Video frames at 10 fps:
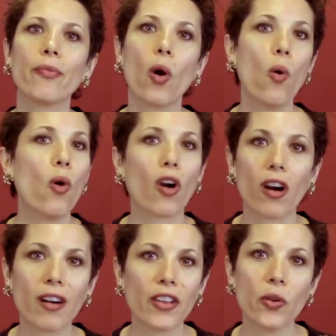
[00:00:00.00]

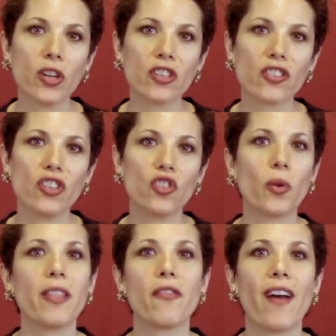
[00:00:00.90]
or you can just
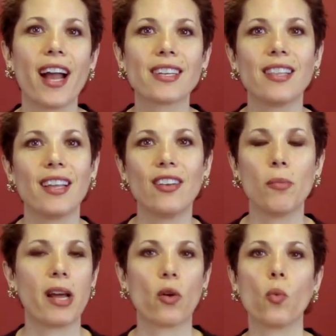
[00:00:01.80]
enjoy the fact that no
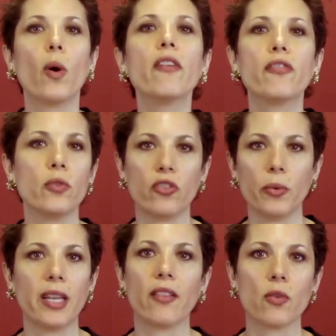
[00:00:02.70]
matter what foods you
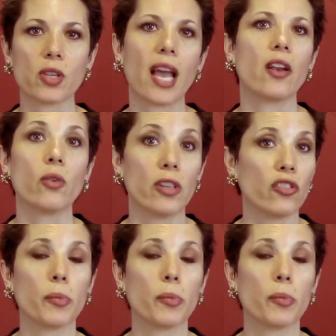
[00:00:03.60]
eat in those categories,